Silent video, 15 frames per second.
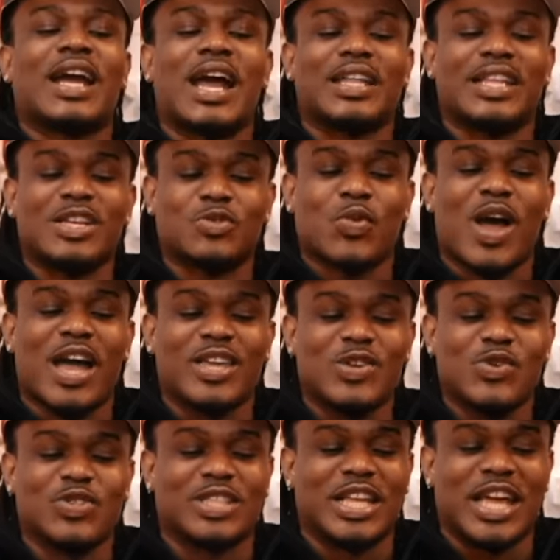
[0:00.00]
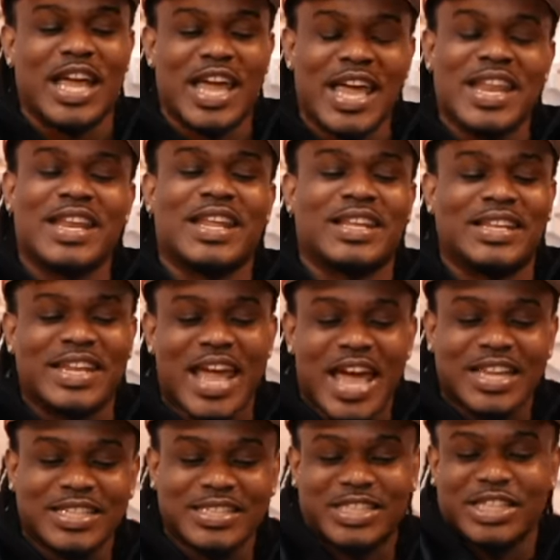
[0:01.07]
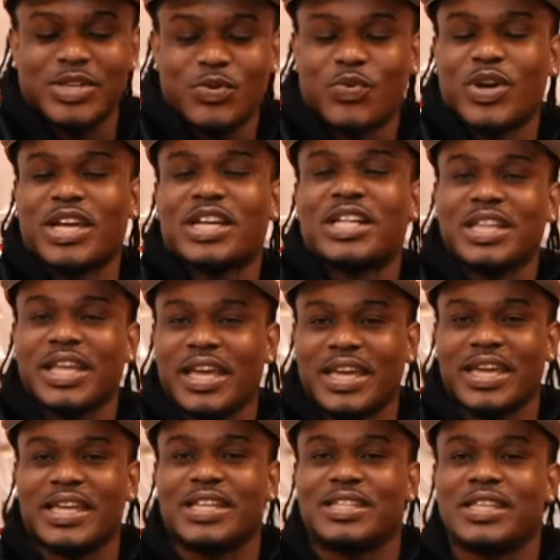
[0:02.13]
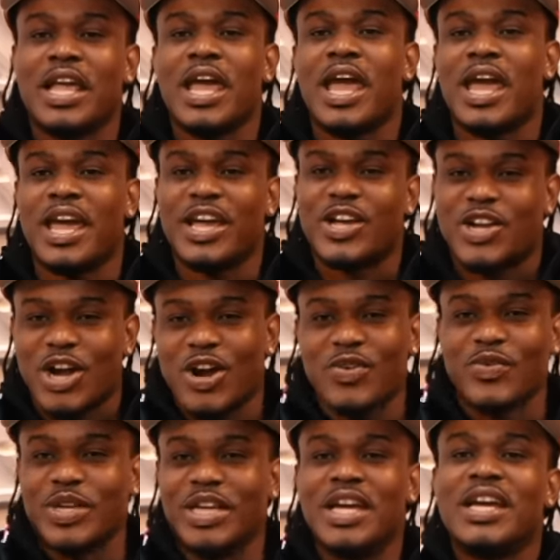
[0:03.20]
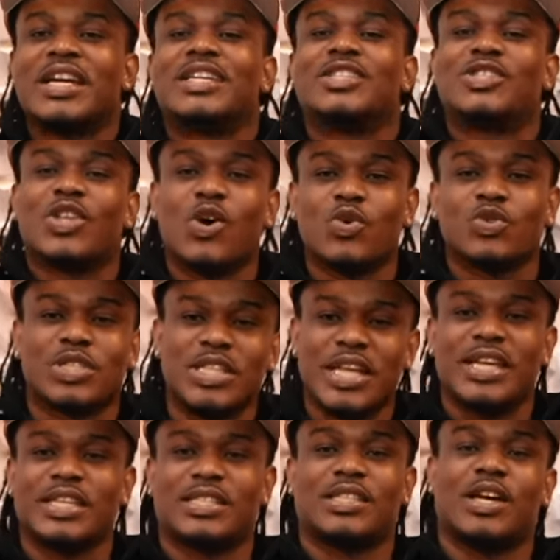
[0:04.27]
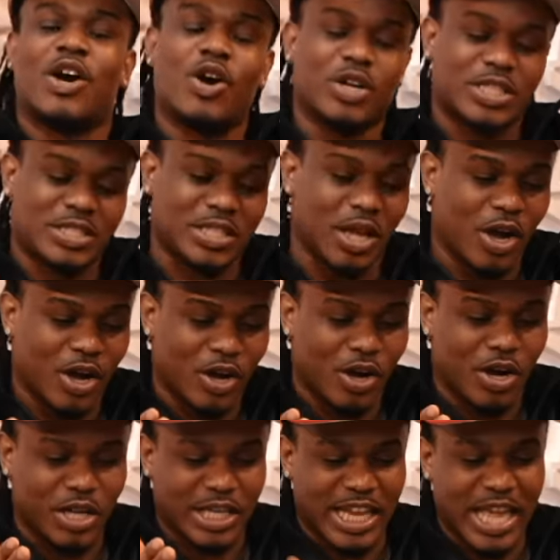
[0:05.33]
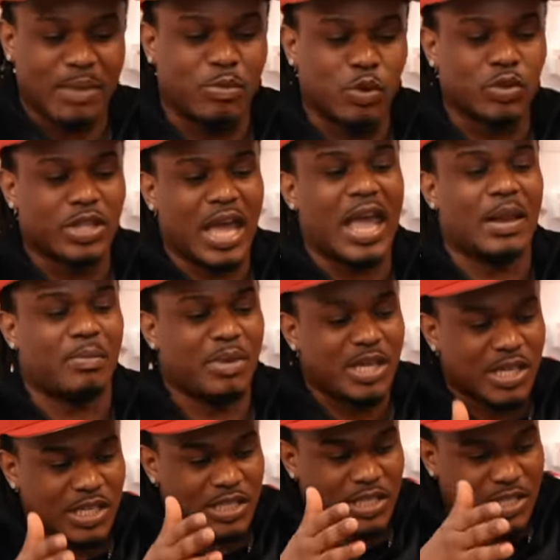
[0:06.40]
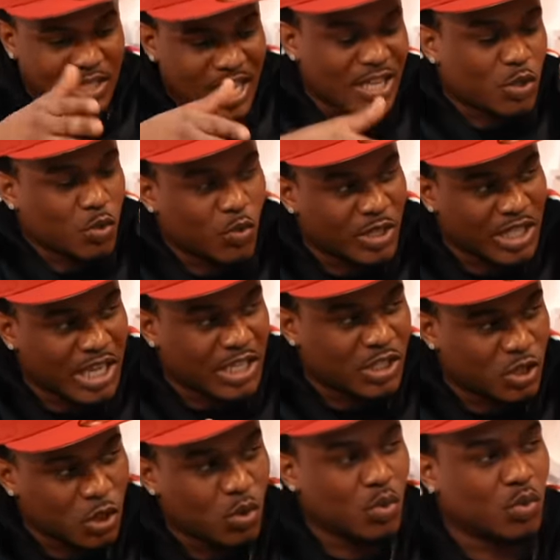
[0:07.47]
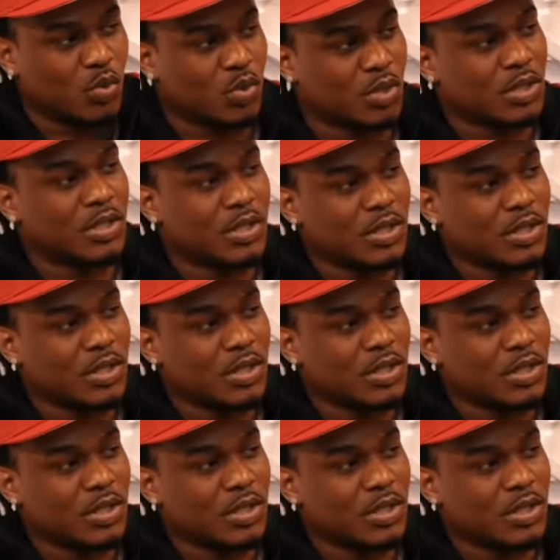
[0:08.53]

that that's why I use the an- analogy Yo, with Clay he and, trying to talk and Curry because those niggas are, are, are labeled that because that's what they do. I now